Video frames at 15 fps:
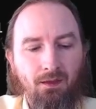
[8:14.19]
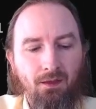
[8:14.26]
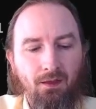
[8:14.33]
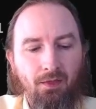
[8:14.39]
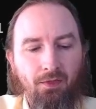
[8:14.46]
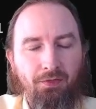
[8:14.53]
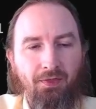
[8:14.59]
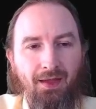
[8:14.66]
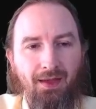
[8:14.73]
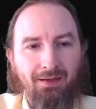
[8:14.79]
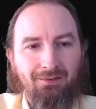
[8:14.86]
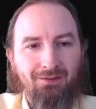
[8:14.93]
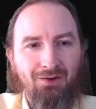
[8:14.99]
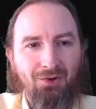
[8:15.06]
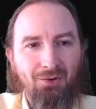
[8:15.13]

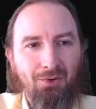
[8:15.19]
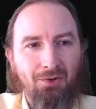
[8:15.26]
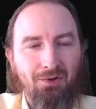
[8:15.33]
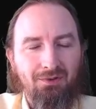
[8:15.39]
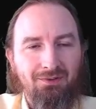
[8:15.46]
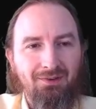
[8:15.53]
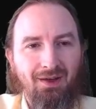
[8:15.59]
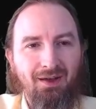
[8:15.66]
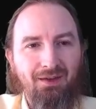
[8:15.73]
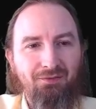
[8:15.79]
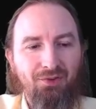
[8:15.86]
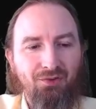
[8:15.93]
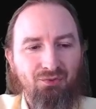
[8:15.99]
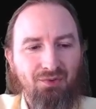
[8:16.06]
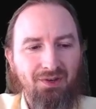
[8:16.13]
That's cool. Dive
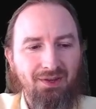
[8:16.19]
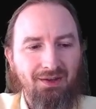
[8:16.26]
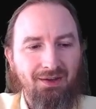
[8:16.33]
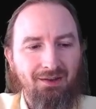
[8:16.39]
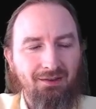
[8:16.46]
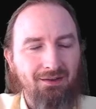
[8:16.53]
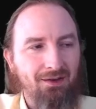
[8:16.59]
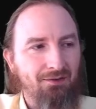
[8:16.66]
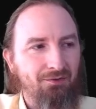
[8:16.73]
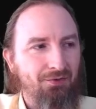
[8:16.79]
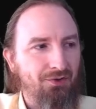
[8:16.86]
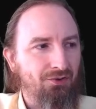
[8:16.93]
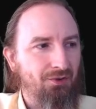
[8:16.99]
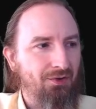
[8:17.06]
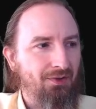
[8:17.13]
is really elegant for
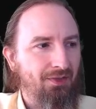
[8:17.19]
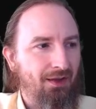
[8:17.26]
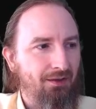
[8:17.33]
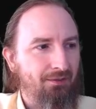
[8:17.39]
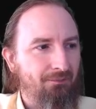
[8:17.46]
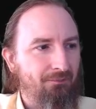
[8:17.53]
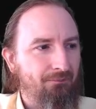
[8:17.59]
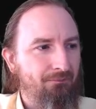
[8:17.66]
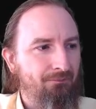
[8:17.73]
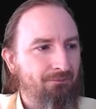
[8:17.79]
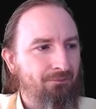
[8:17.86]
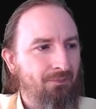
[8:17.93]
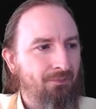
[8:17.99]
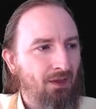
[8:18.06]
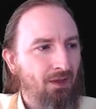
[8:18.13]
doing that.
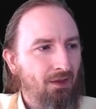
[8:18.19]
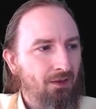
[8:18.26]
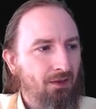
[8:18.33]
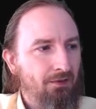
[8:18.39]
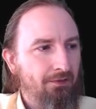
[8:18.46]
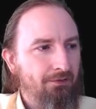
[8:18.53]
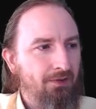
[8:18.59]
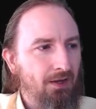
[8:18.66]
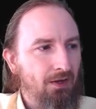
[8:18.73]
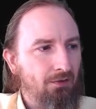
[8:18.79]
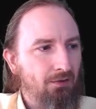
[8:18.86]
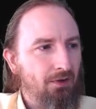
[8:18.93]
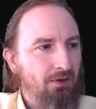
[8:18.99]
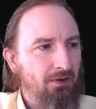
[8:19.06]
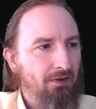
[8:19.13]
Let's take a
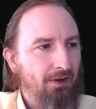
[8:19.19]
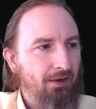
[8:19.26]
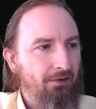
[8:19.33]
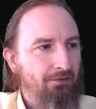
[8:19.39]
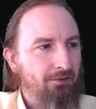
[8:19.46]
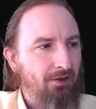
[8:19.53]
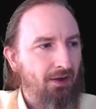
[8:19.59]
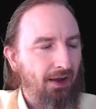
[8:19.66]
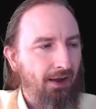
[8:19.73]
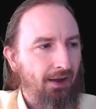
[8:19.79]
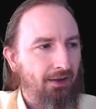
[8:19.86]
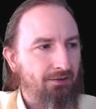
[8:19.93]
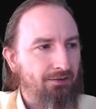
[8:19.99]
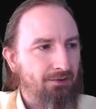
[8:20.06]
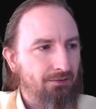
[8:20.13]
look next at